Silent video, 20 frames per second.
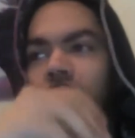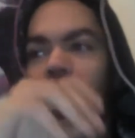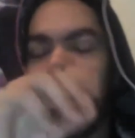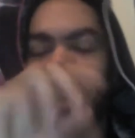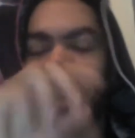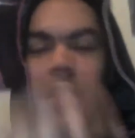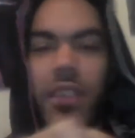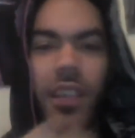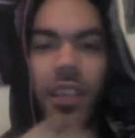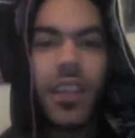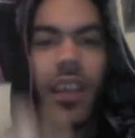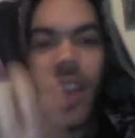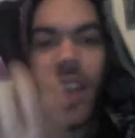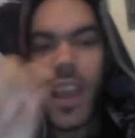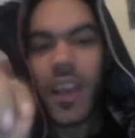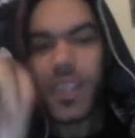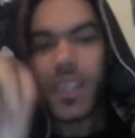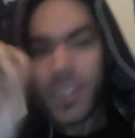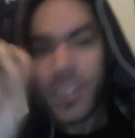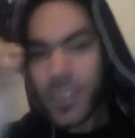It did
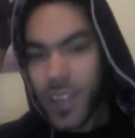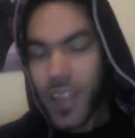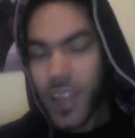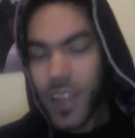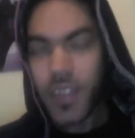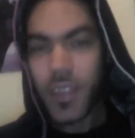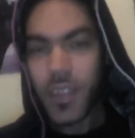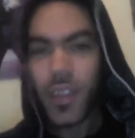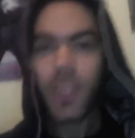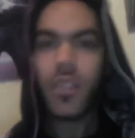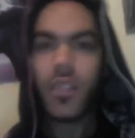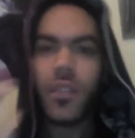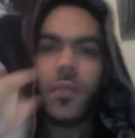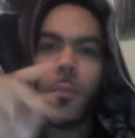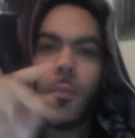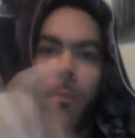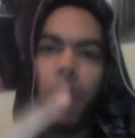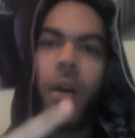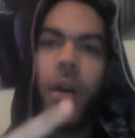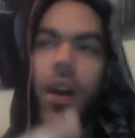get extended,
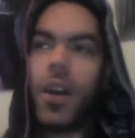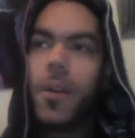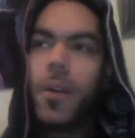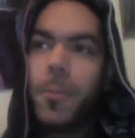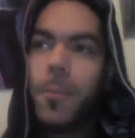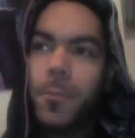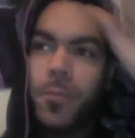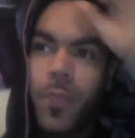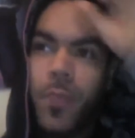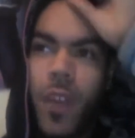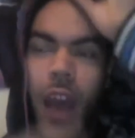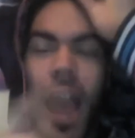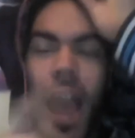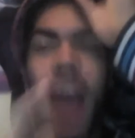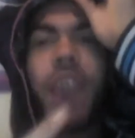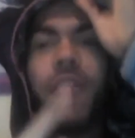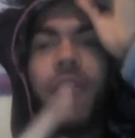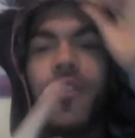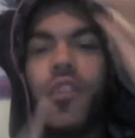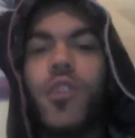but
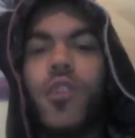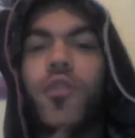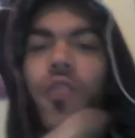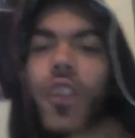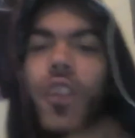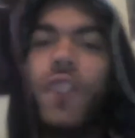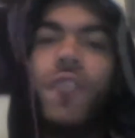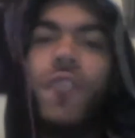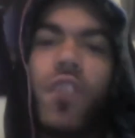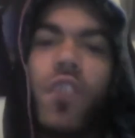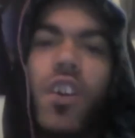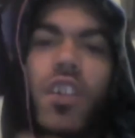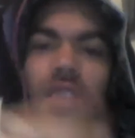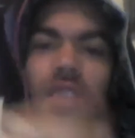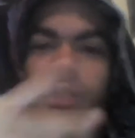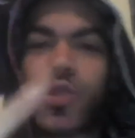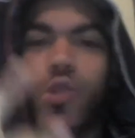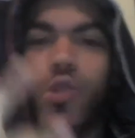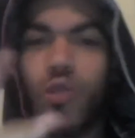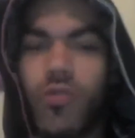I feel for the first
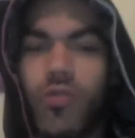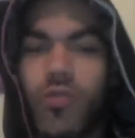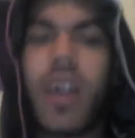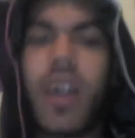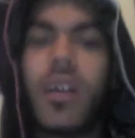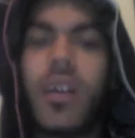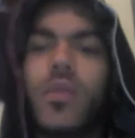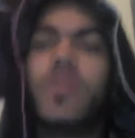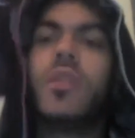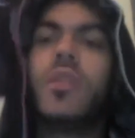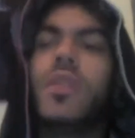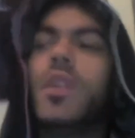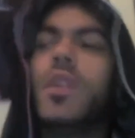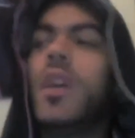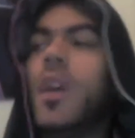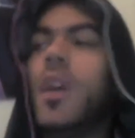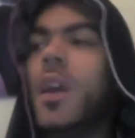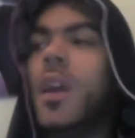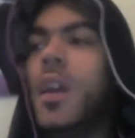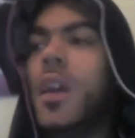2 rounds,
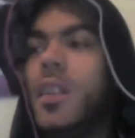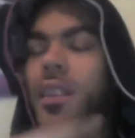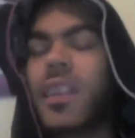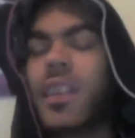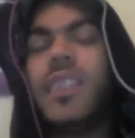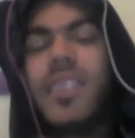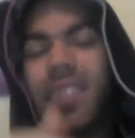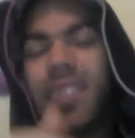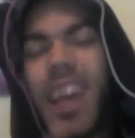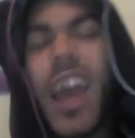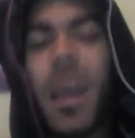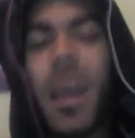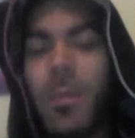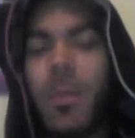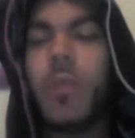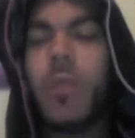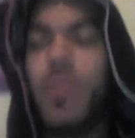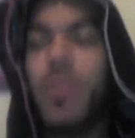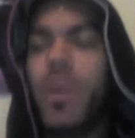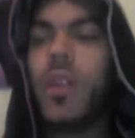this time
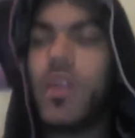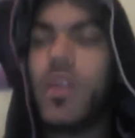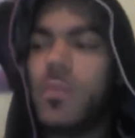limit